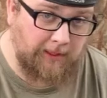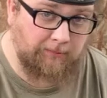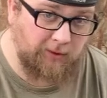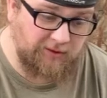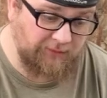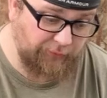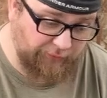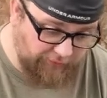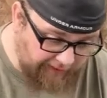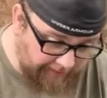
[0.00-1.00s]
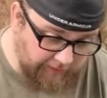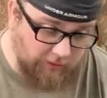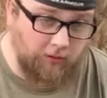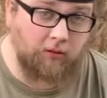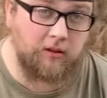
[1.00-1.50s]
parts for that
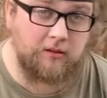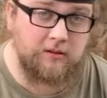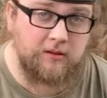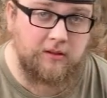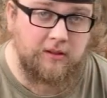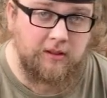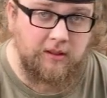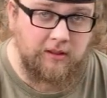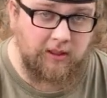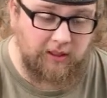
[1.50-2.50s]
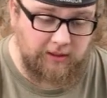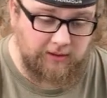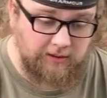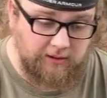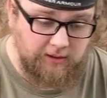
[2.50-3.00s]
car, not
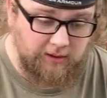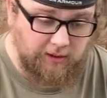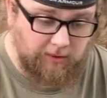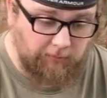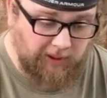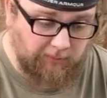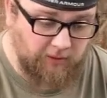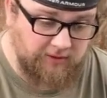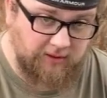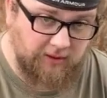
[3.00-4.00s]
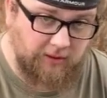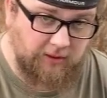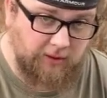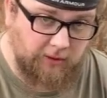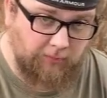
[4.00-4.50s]
buy parts that are
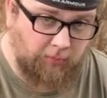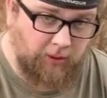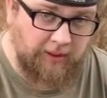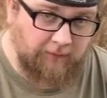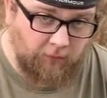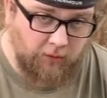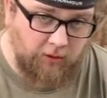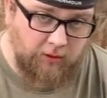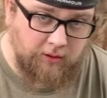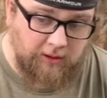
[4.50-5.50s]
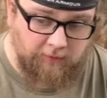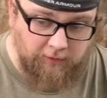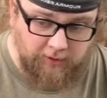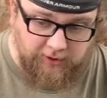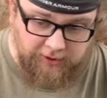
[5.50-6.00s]
under Pontiac 400 that are
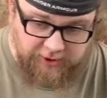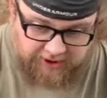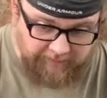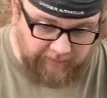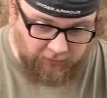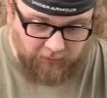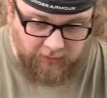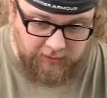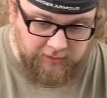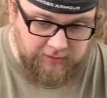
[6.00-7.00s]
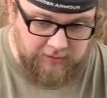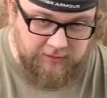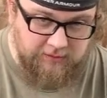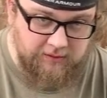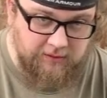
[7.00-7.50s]
for a Chevy 400.
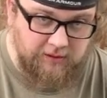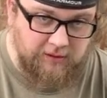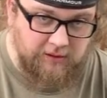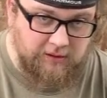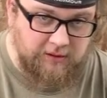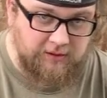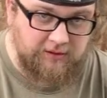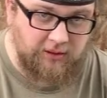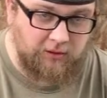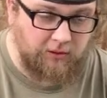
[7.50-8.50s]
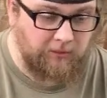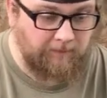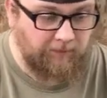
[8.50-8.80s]
So,